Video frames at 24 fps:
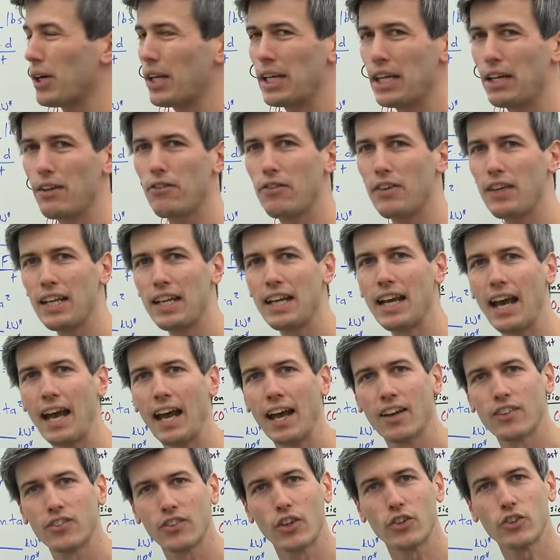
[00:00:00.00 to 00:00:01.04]
EV
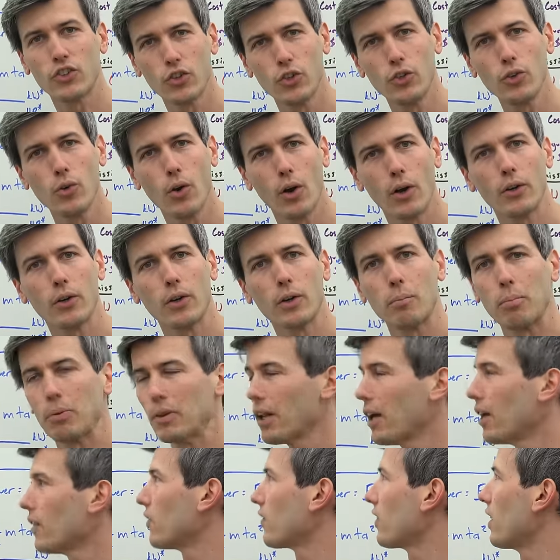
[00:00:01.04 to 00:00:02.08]
has a 200
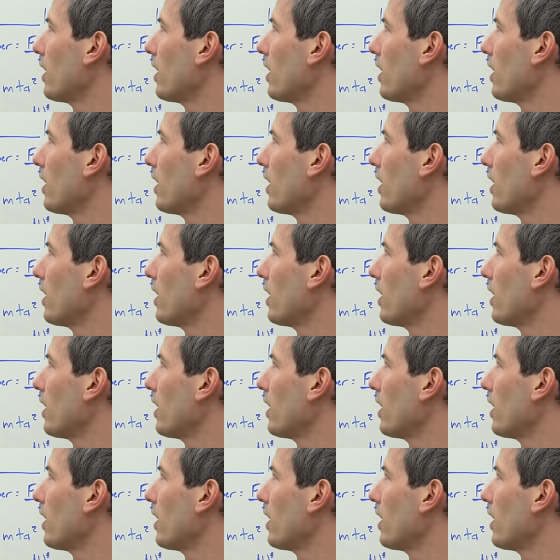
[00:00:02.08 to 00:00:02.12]
plus